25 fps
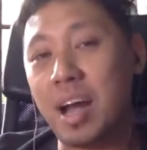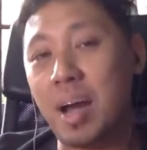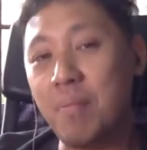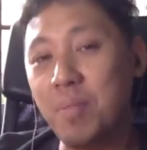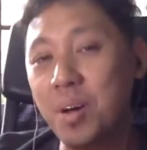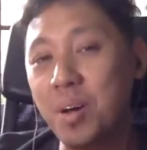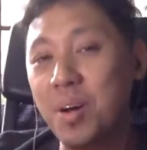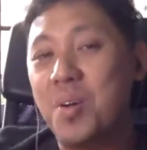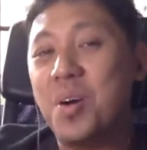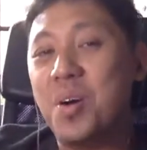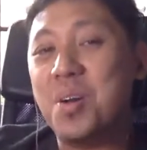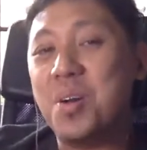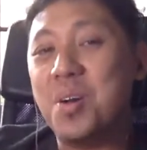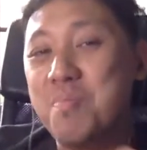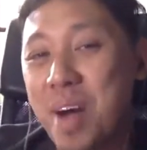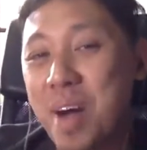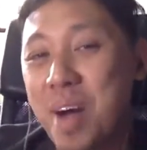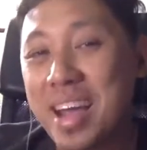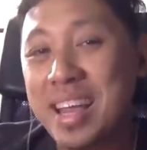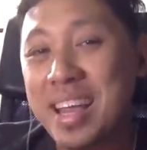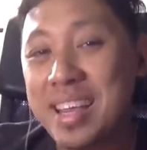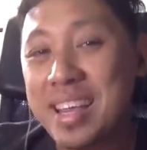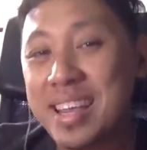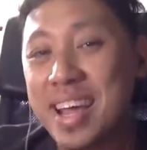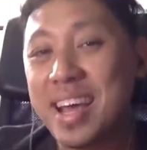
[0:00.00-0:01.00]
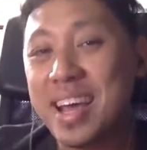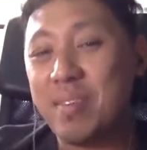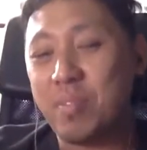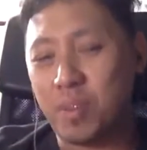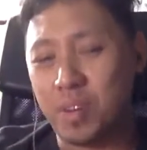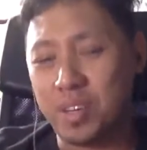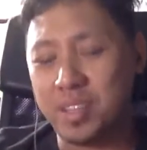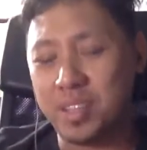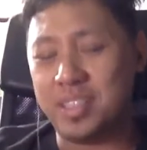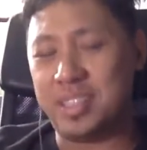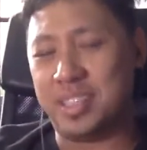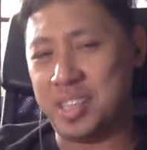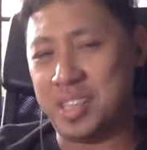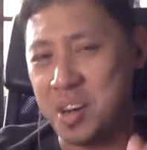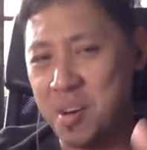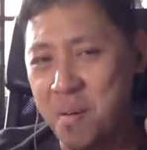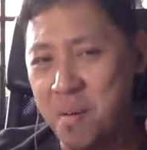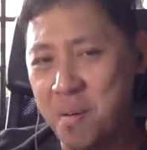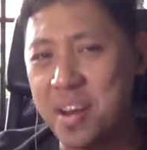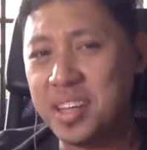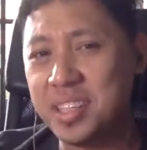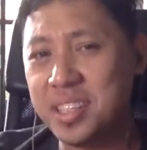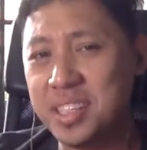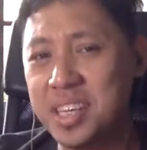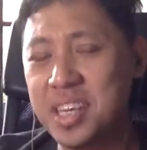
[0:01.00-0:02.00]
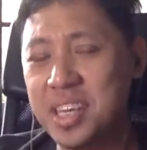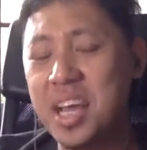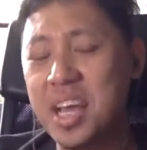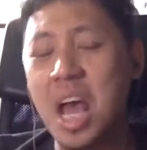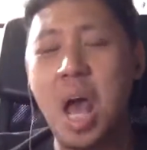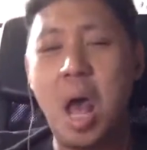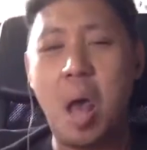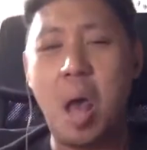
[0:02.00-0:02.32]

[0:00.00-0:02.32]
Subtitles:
I'm not going to buy in yet because it's crazy.